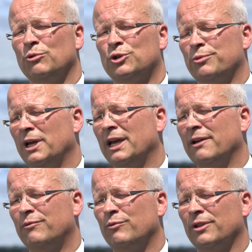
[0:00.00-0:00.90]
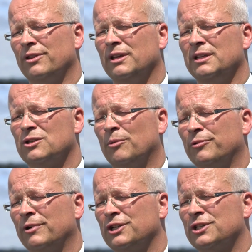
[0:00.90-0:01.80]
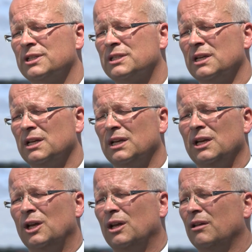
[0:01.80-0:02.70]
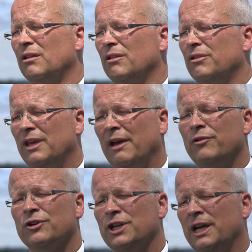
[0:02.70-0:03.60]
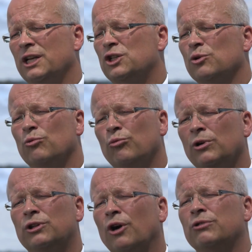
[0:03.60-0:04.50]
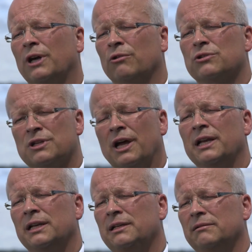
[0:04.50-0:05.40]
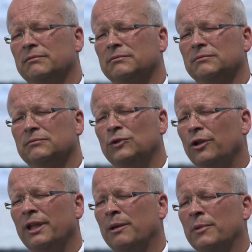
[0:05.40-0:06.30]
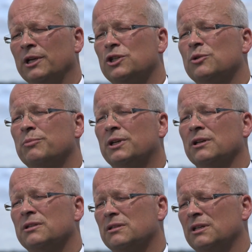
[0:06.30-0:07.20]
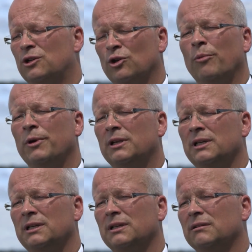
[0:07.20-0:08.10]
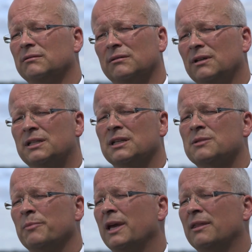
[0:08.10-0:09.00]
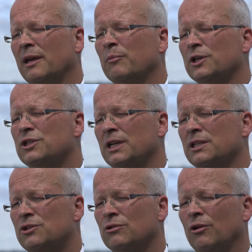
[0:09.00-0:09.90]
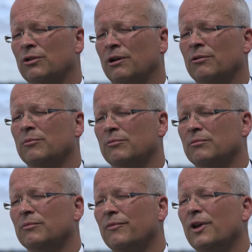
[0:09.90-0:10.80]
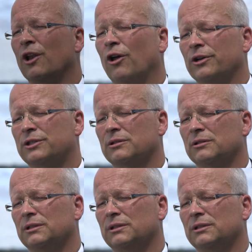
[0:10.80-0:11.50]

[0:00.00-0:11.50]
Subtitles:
which we have with these operations. The average age will go down slightly, not that much, because economically it doesn't make that much sense to go down a lot,